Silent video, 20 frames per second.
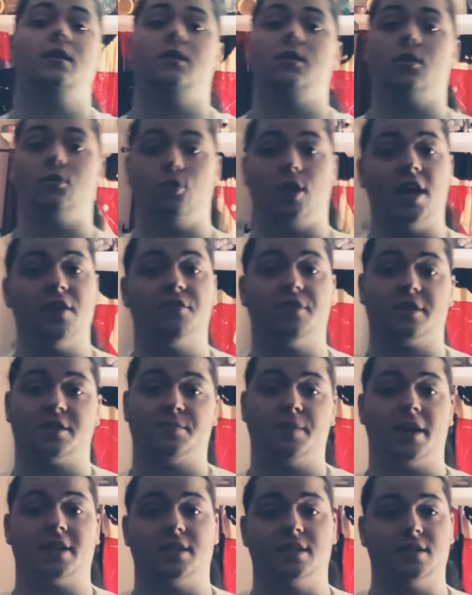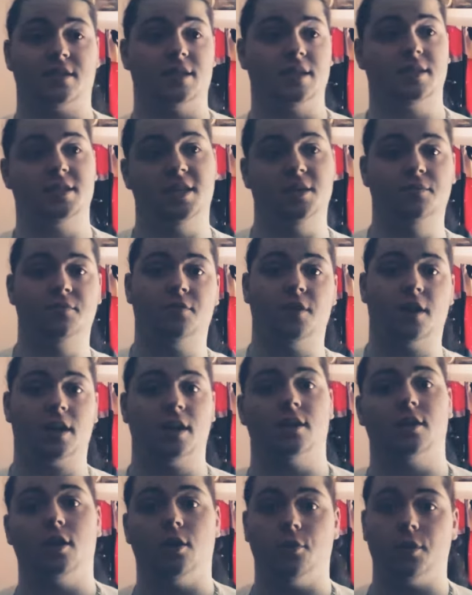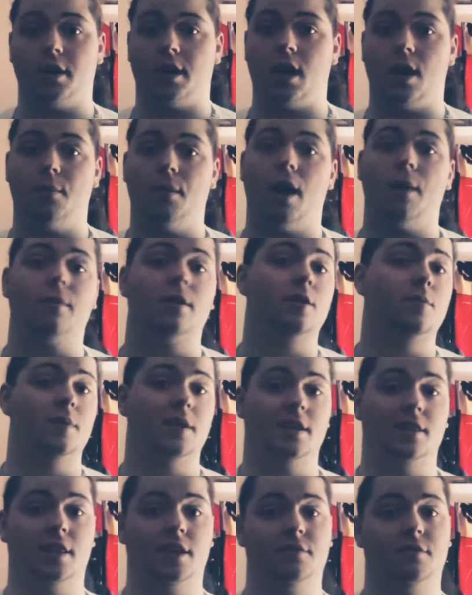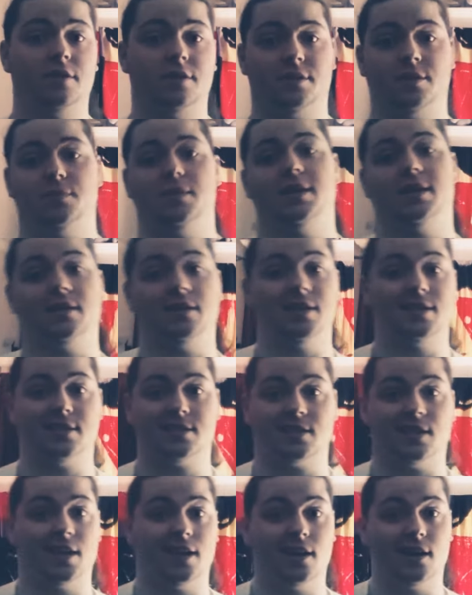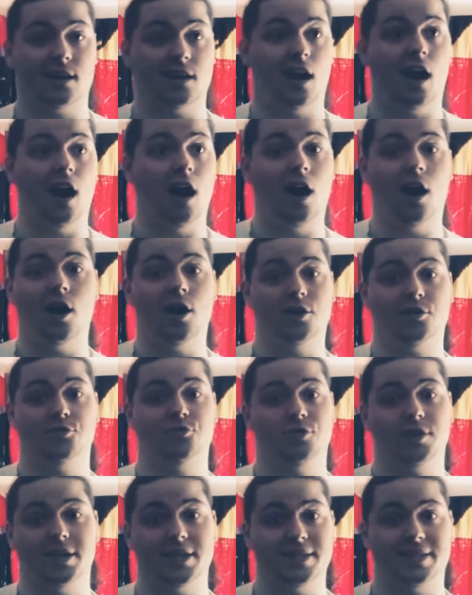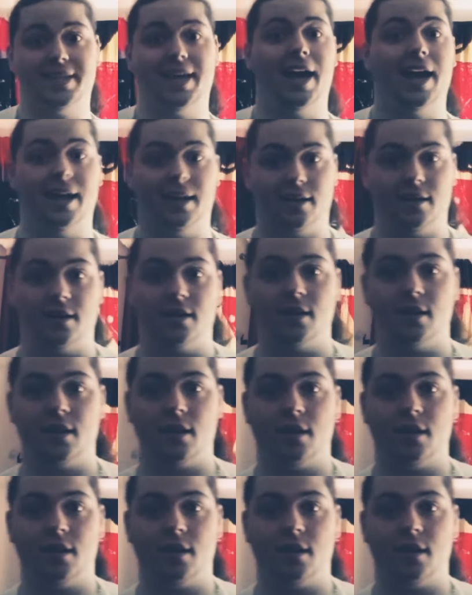you know, life expectancies keep fucking going up. I'm gonna be living to be at least like 110.